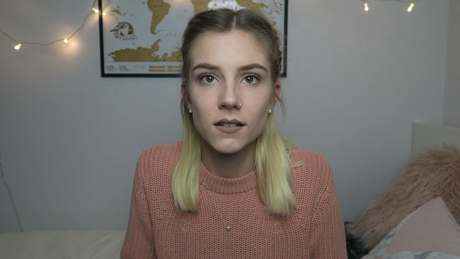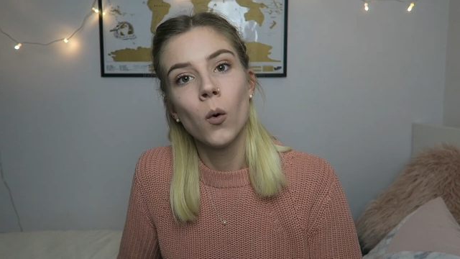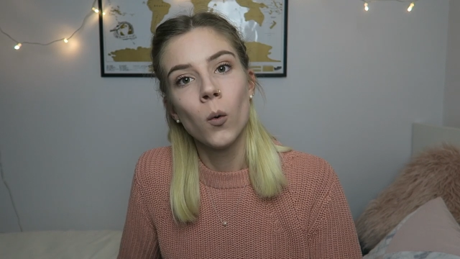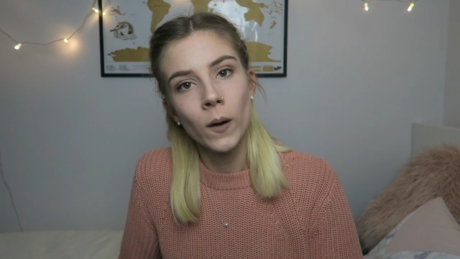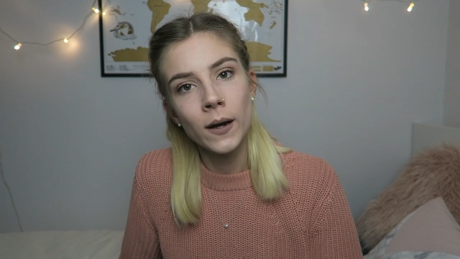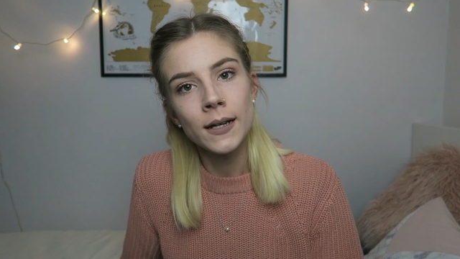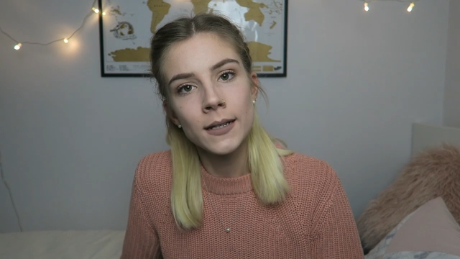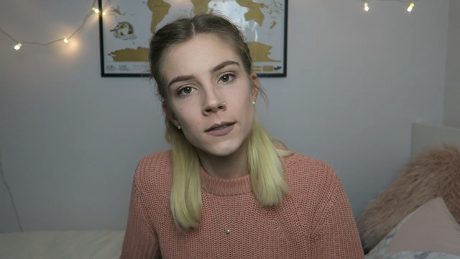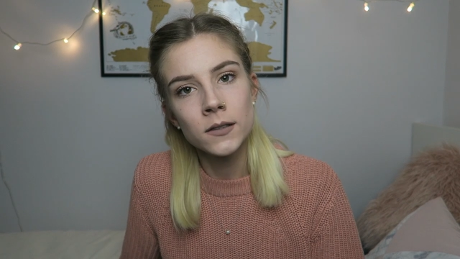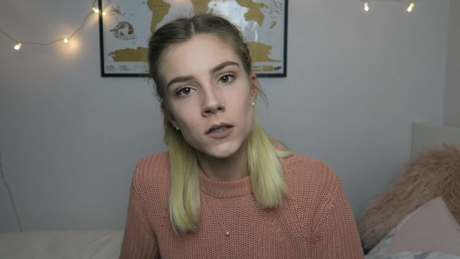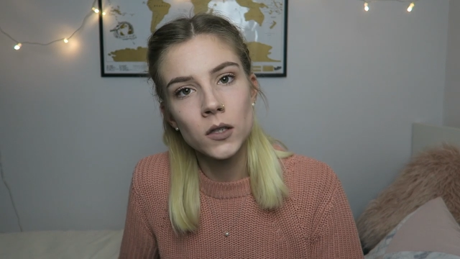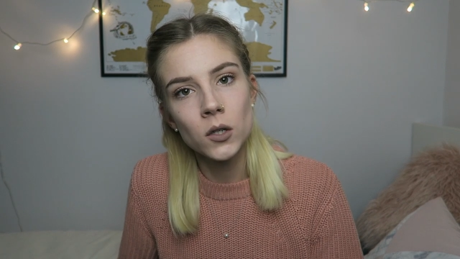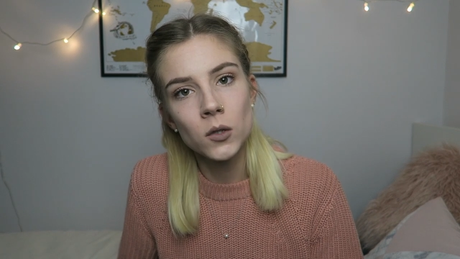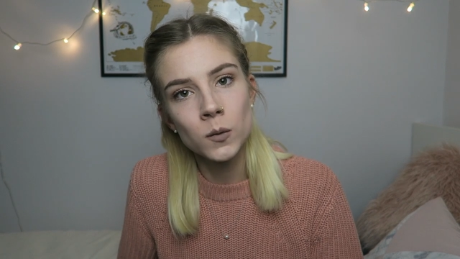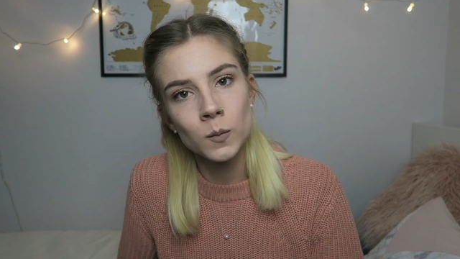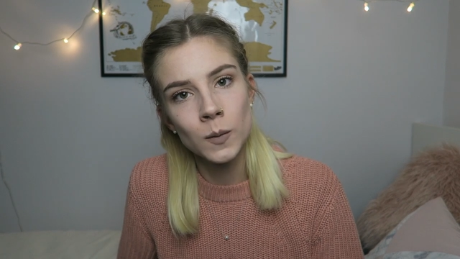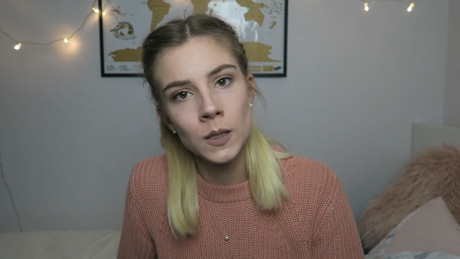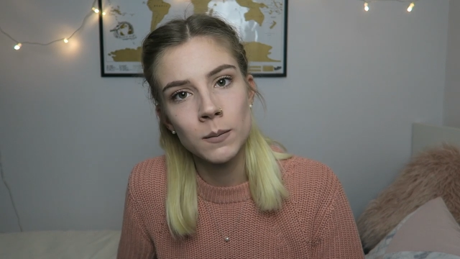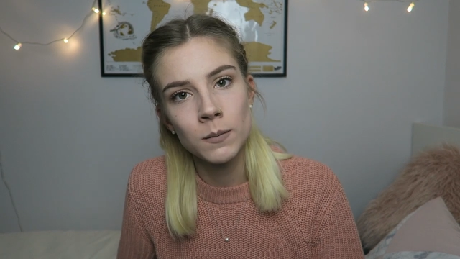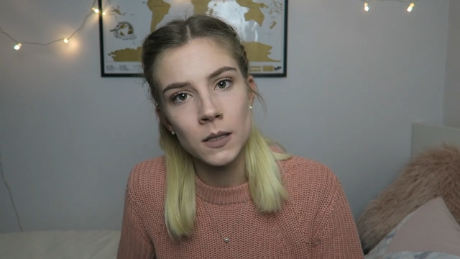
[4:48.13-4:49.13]
Well,
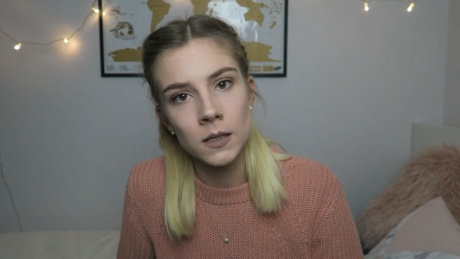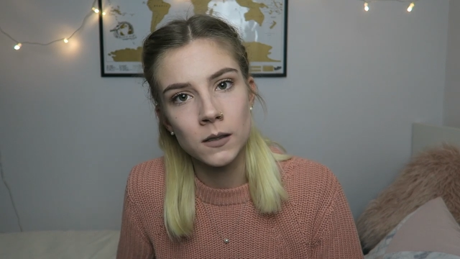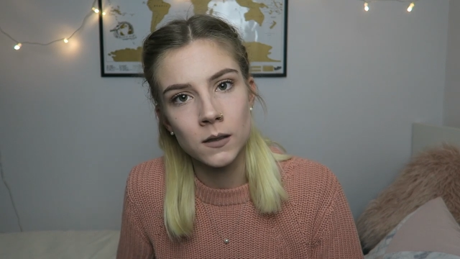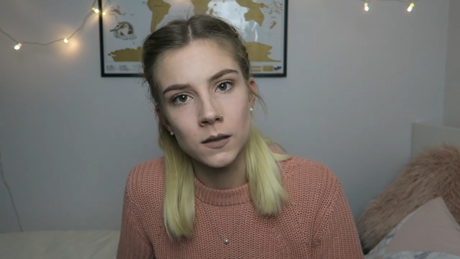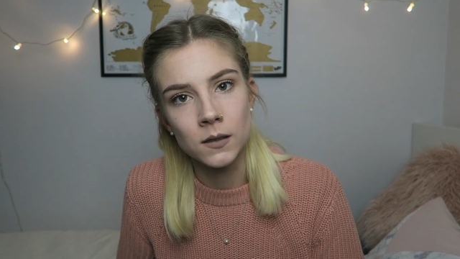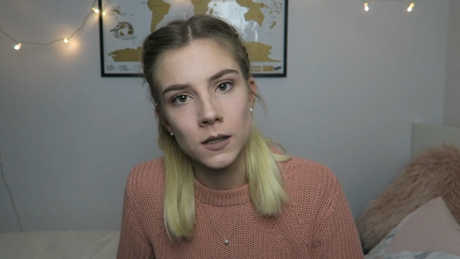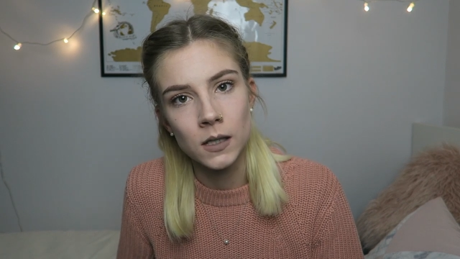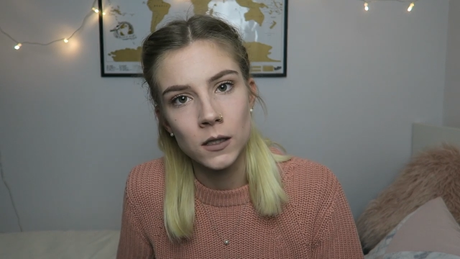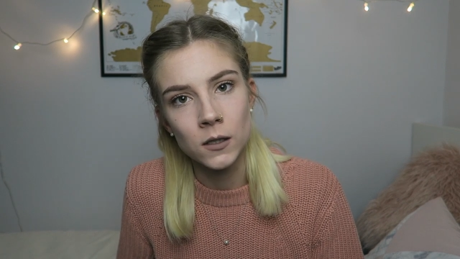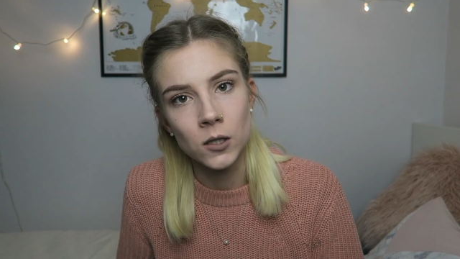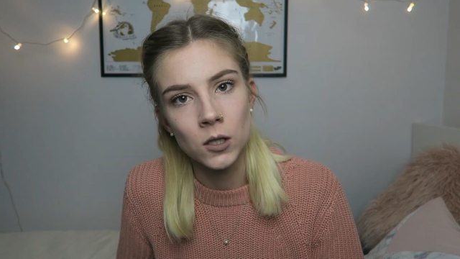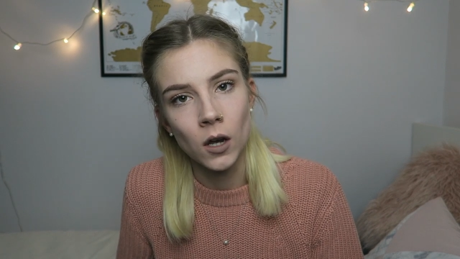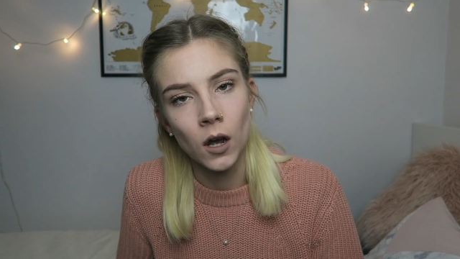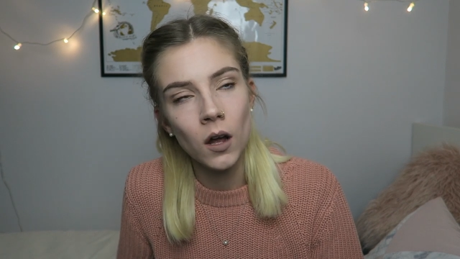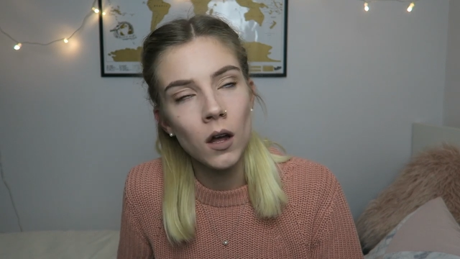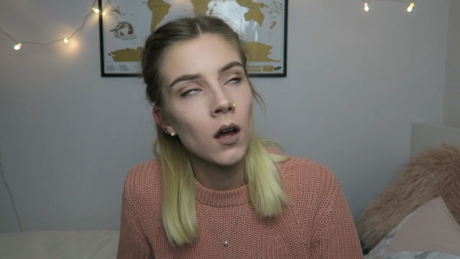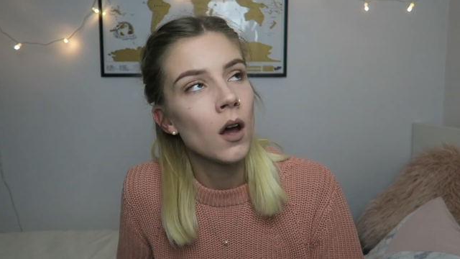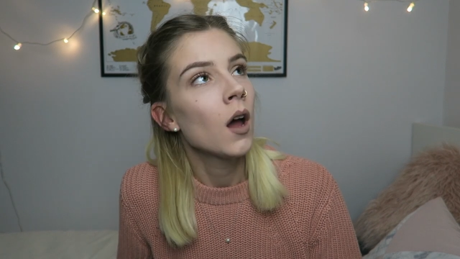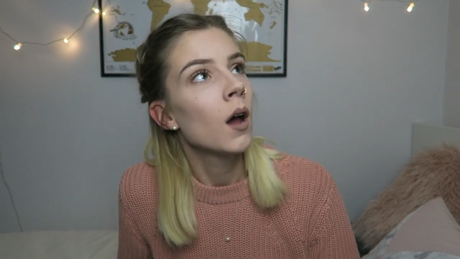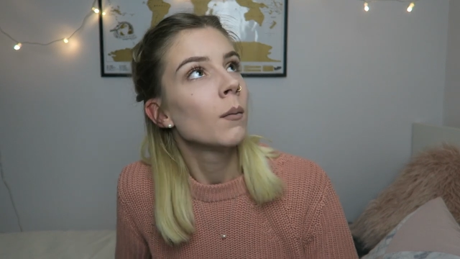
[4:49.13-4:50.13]
excuse me, Mrs.
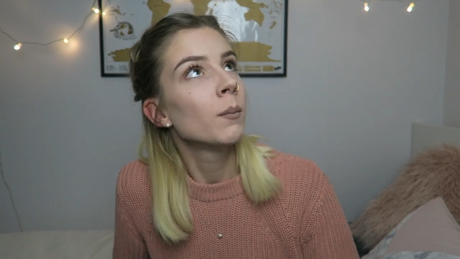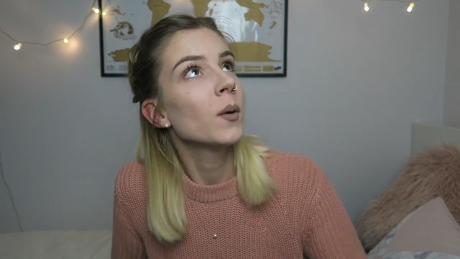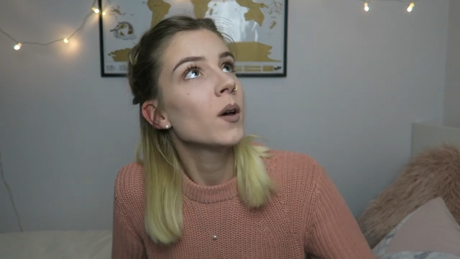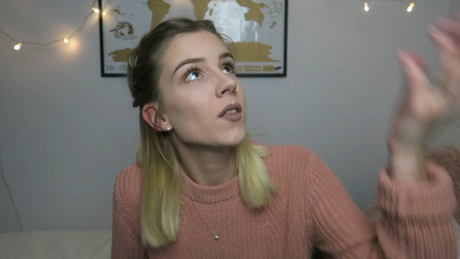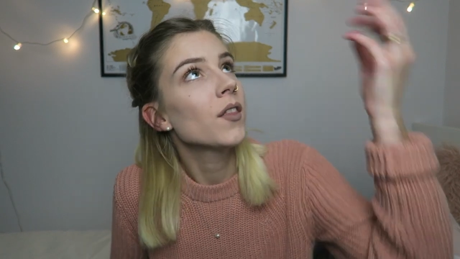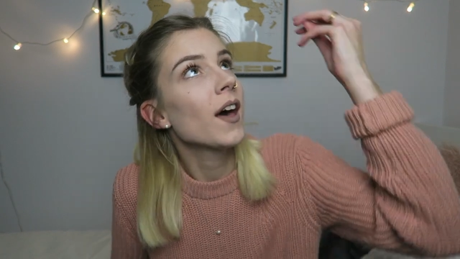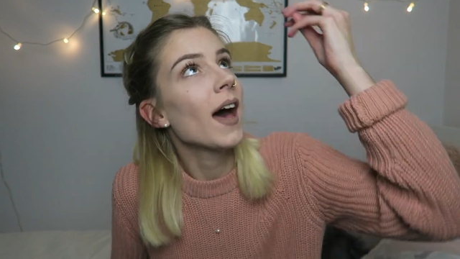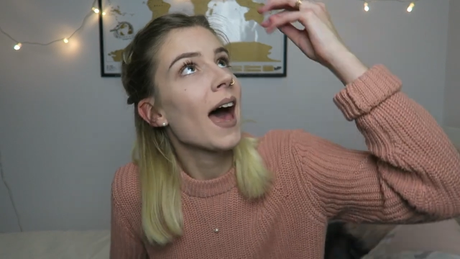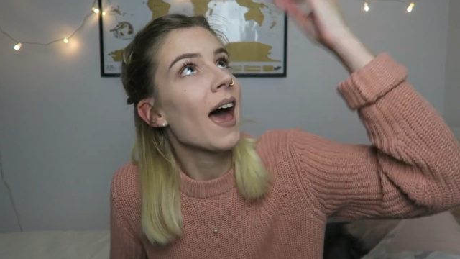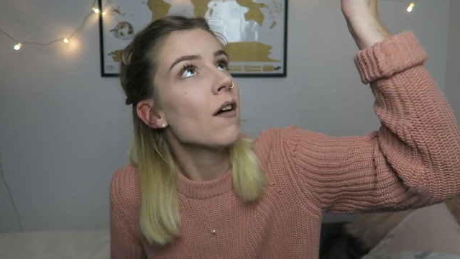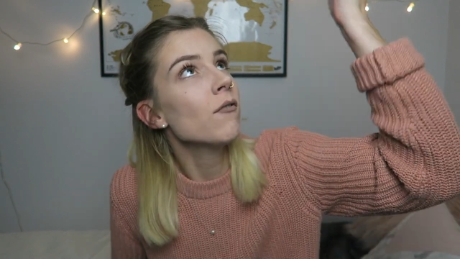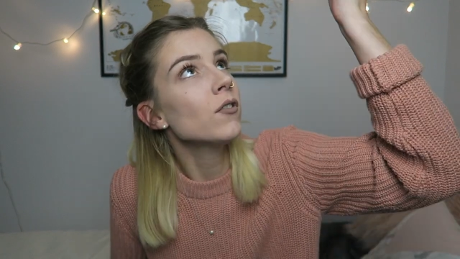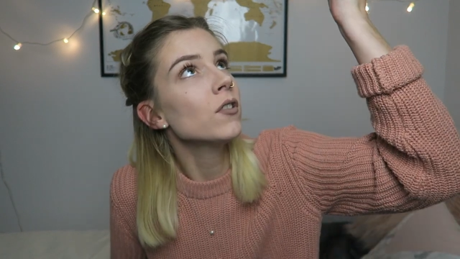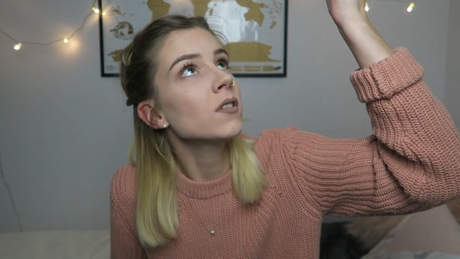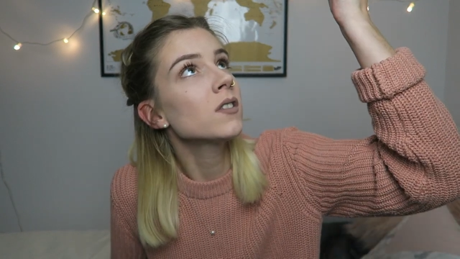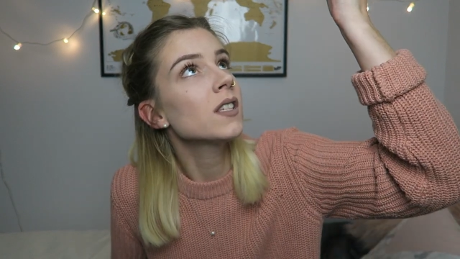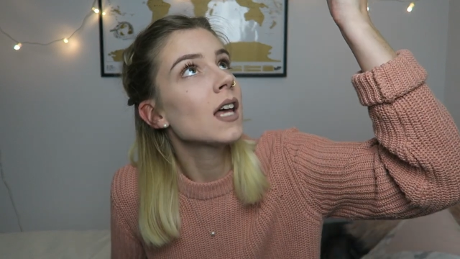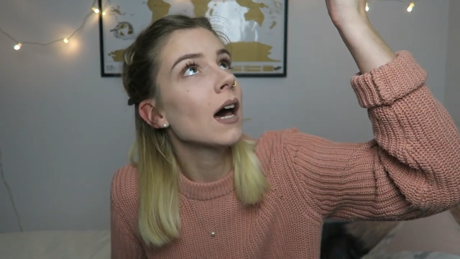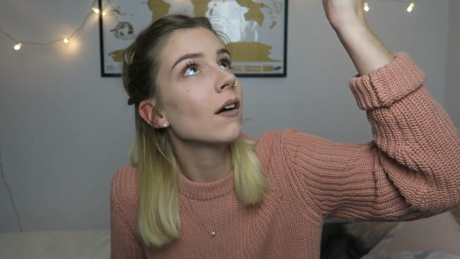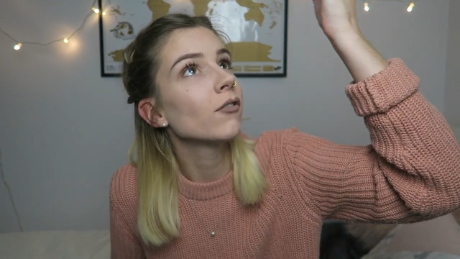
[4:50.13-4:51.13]
Teacher, but the
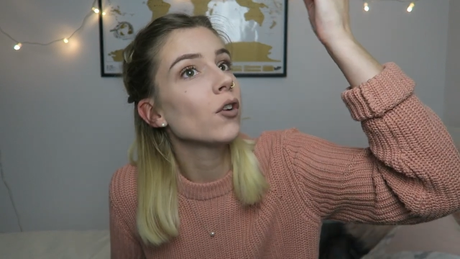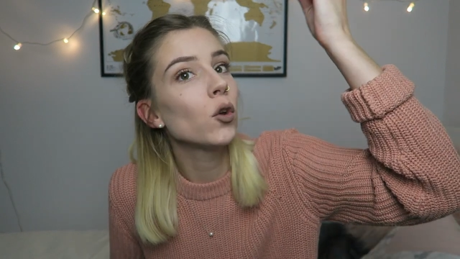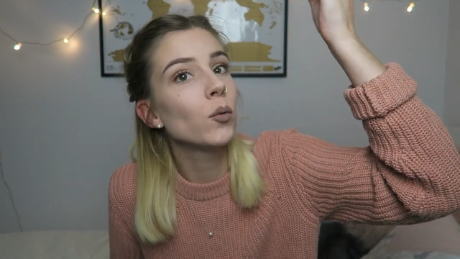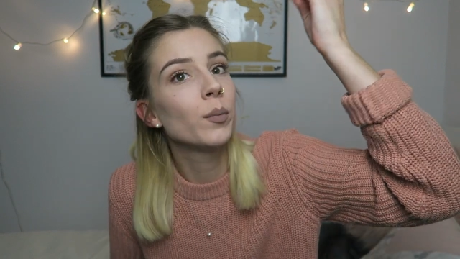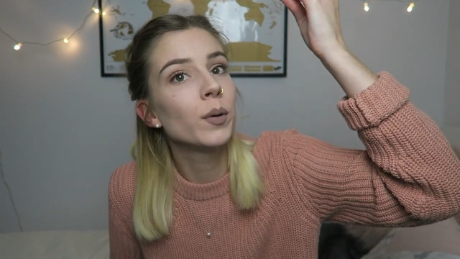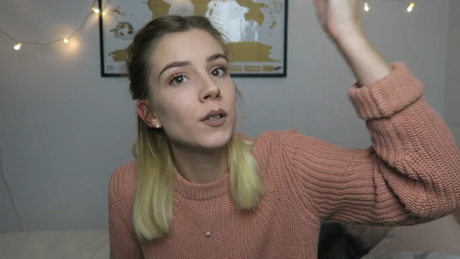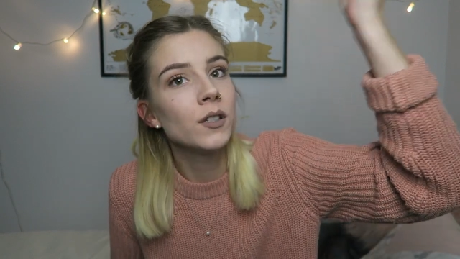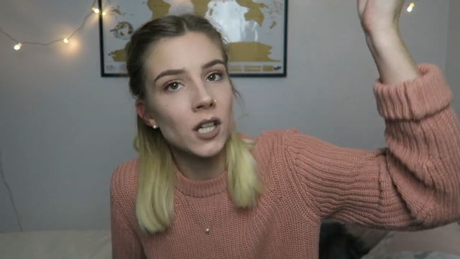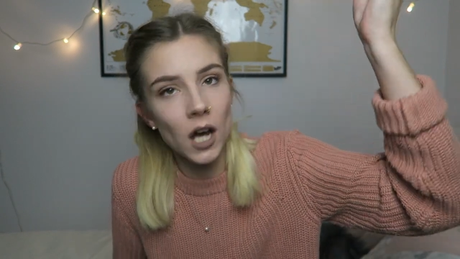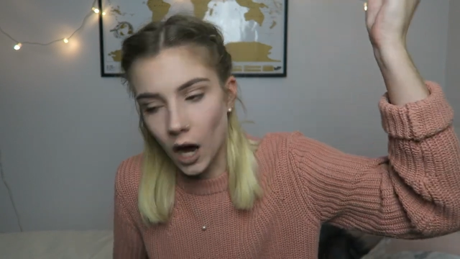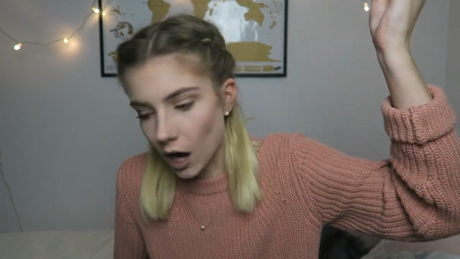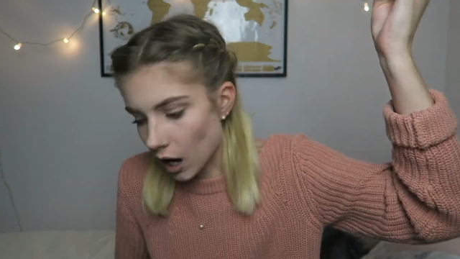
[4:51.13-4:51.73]
heavens have opened